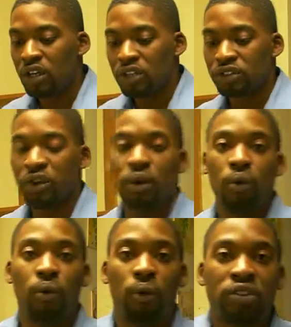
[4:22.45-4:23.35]

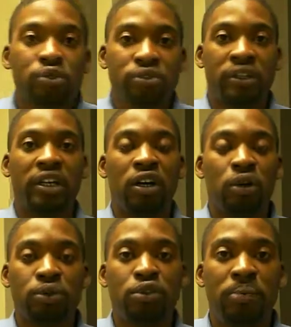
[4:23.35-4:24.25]
So once we've run our
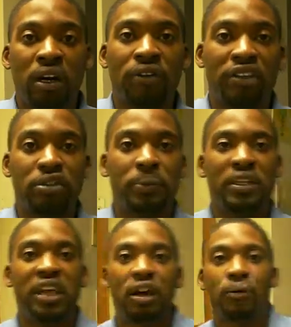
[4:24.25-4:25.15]
O2 burn recipe,
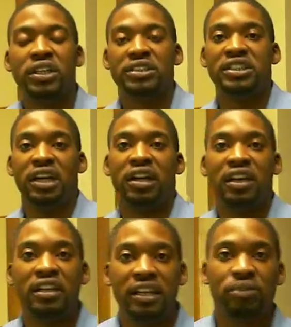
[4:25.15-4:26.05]
now we can check our
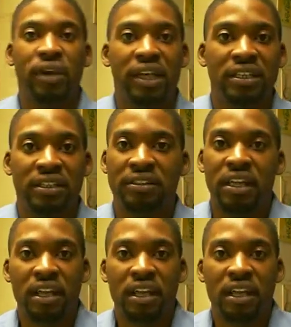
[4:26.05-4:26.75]
leak rate. And